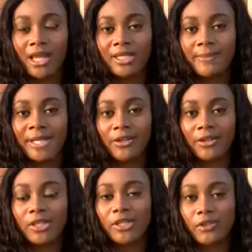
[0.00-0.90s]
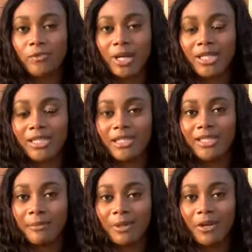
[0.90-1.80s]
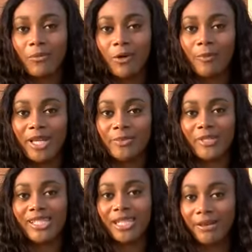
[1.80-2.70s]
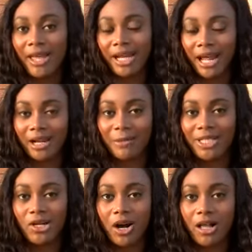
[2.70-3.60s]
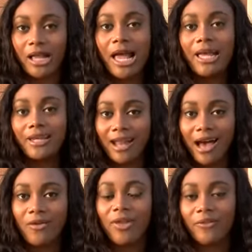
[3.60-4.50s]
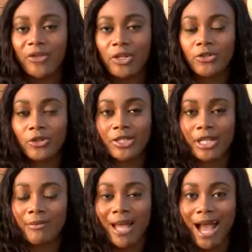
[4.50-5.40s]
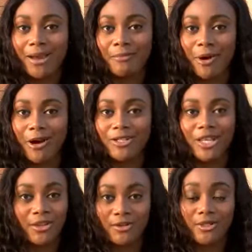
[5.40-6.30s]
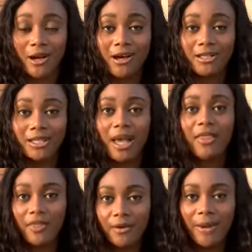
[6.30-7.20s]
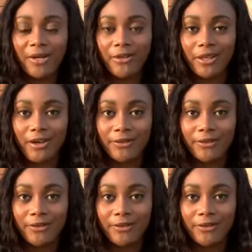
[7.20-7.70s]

It's been nearly two months since Deputy Banks received that anonymous call. Now the offenders are sitting behind bars, and those dogs, they're better than